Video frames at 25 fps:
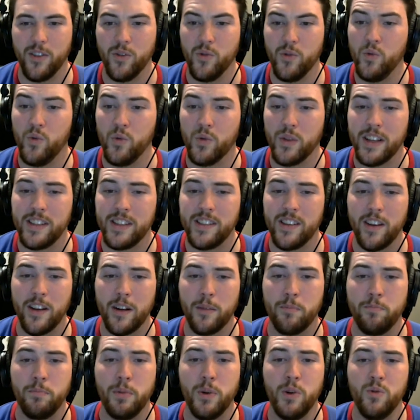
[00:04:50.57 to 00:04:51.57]
Ooh, that's a lot
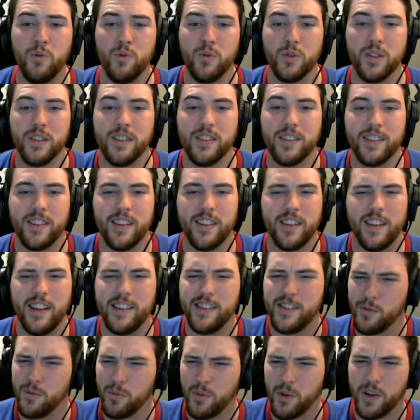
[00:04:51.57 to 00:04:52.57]
of boons.
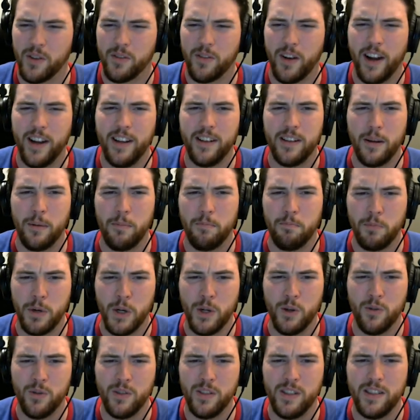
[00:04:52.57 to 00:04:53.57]
That's the word, right?
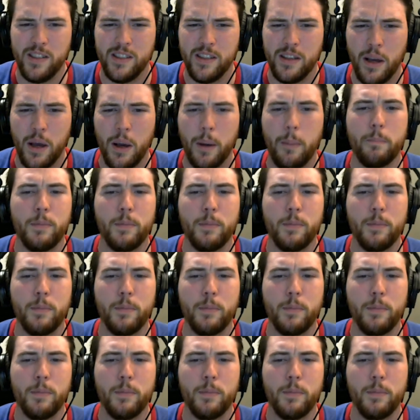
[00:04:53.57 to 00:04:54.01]
Boons?